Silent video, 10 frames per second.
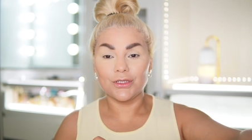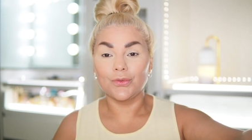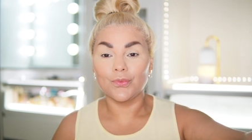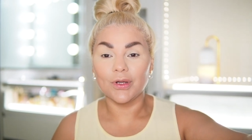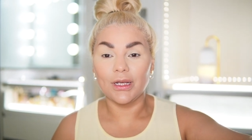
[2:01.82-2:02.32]
to
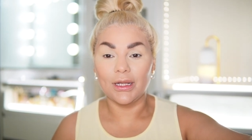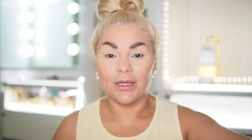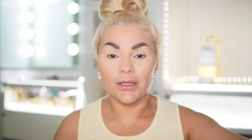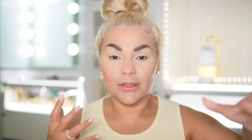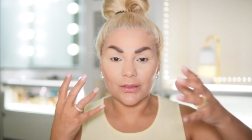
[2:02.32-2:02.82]

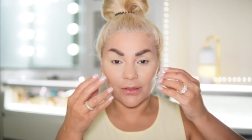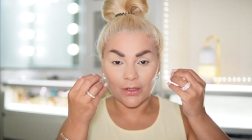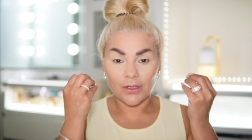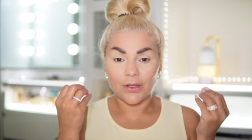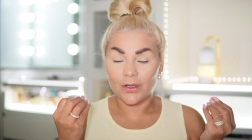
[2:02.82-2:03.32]
really
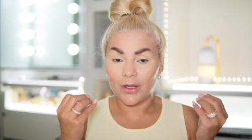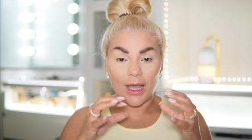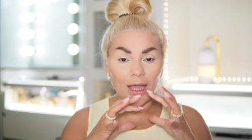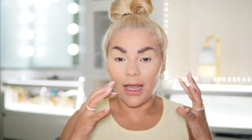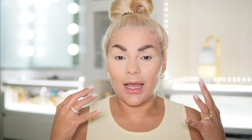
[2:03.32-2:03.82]

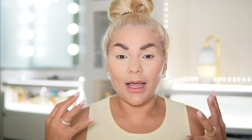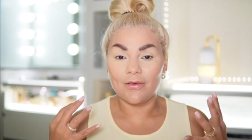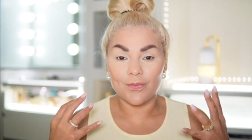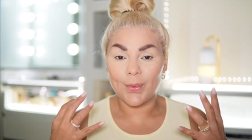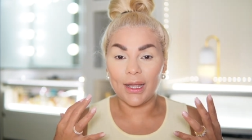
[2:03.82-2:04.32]

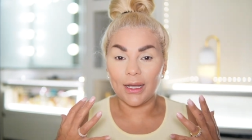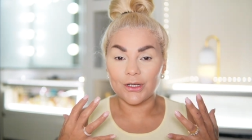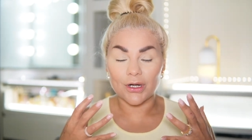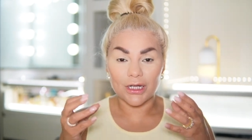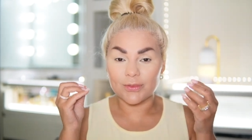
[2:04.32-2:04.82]
have my
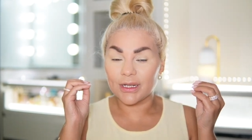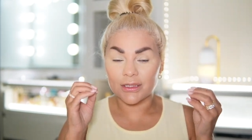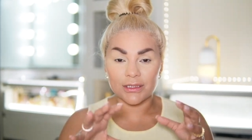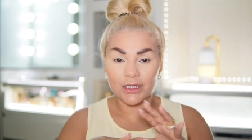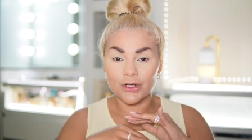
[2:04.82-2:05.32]
under eyes, my
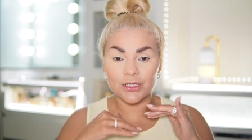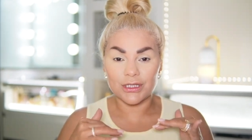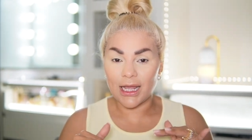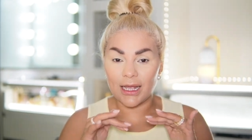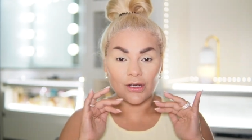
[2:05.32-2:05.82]
concealer
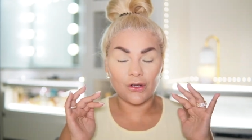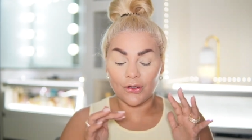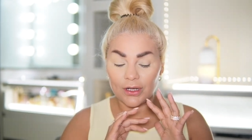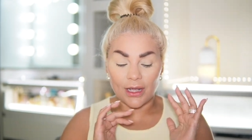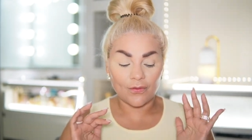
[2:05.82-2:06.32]
set,
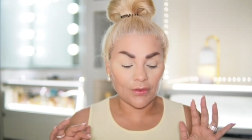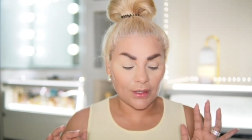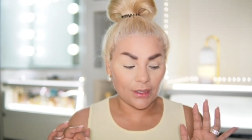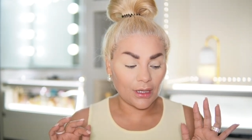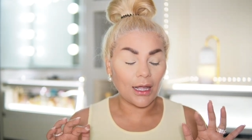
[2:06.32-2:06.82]
good,
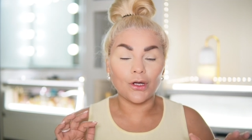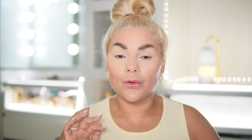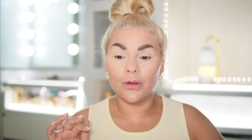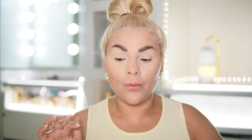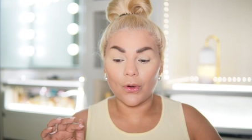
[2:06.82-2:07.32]
everything. I know
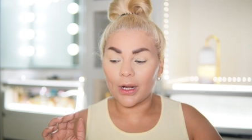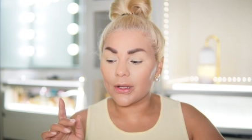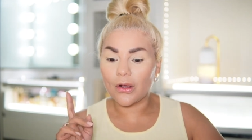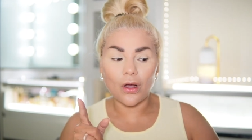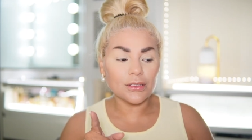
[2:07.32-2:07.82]
it'll work out.
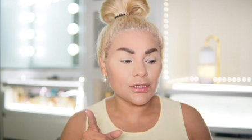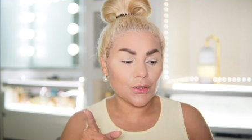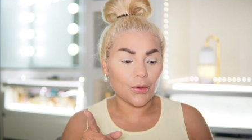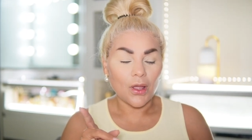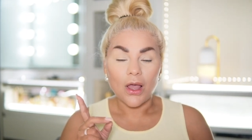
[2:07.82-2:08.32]

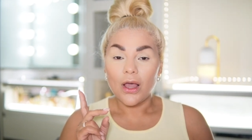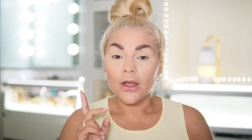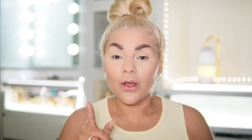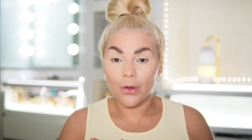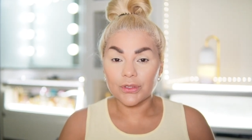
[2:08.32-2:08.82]
Also,
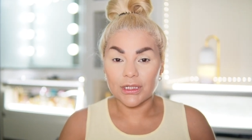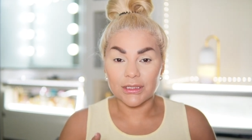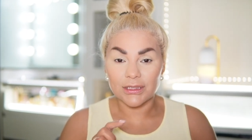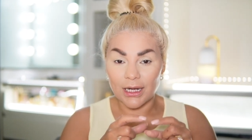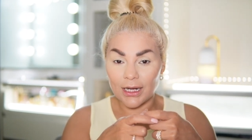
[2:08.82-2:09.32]
Kosas,
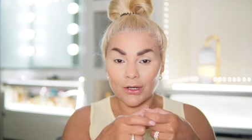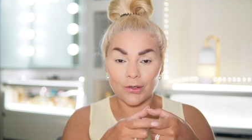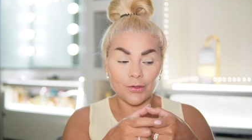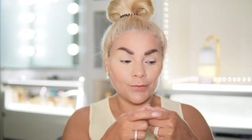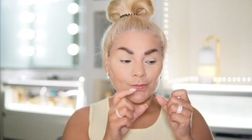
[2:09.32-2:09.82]
the
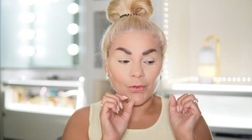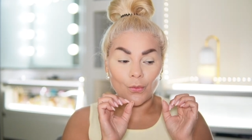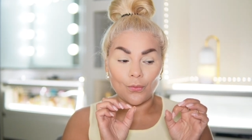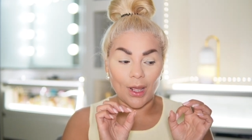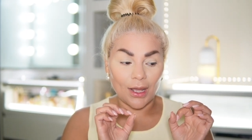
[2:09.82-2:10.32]
little
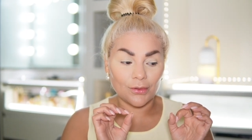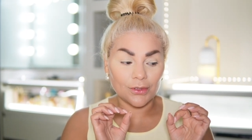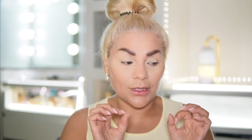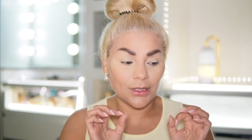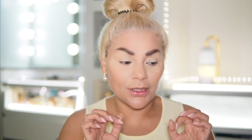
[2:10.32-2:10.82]
round,